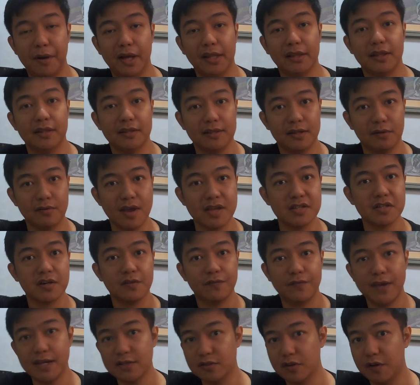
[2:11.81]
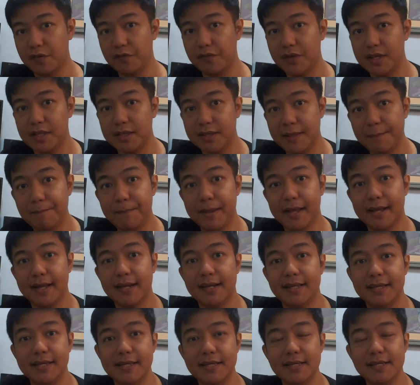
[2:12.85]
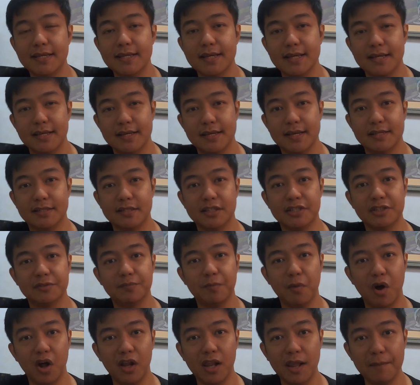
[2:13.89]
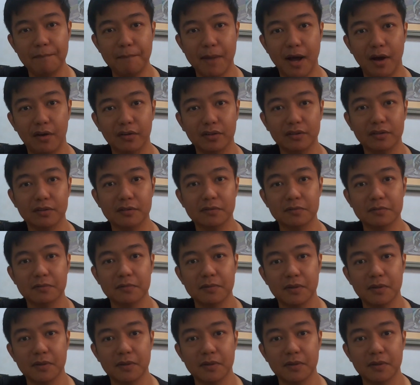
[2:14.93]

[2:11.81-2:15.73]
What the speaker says: But the reservation fee typically is a small amount